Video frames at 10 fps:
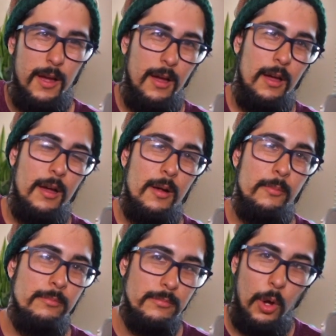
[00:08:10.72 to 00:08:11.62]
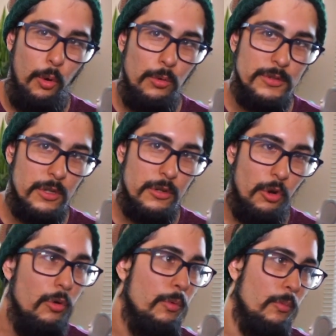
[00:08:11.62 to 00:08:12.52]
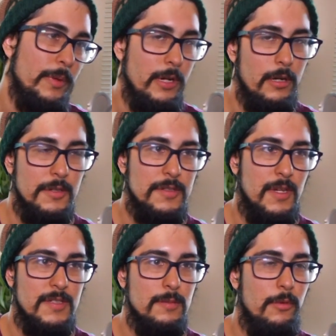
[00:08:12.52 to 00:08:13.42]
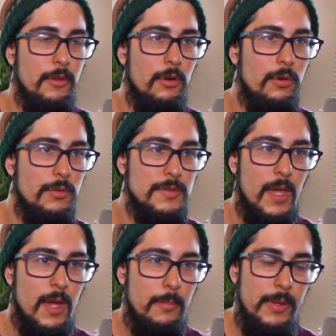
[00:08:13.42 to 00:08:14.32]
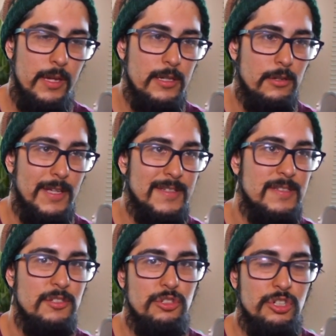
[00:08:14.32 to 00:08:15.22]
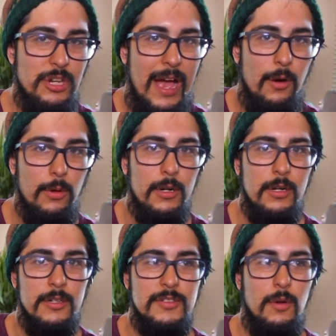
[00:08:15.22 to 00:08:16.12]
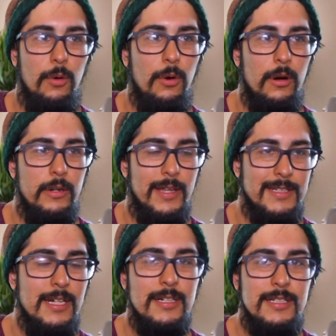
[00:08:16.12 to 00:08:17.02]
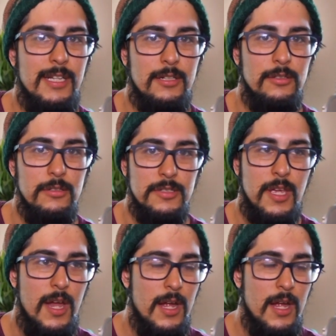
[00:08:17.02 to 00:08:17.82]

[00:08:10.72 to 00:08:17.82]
older noble beers, like some of those big, you know, like Citra Showers or like Tongue Tickles.